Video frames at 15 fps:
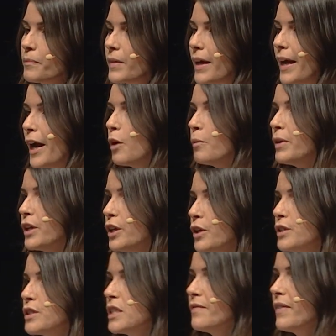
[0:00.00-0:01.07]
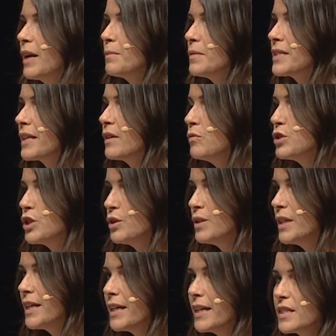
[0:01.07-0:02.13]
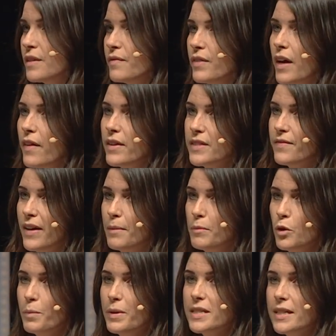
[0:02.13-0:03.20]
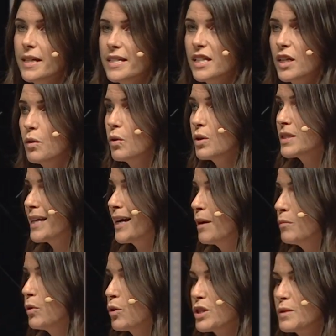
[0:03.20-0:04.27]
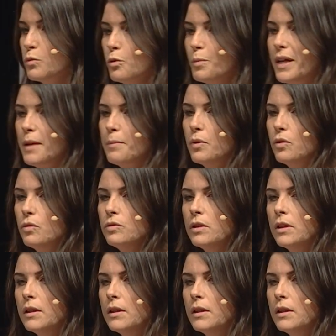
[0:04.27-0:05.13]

helping you to develop the skills you need to further develop your business and go on to help lots more people.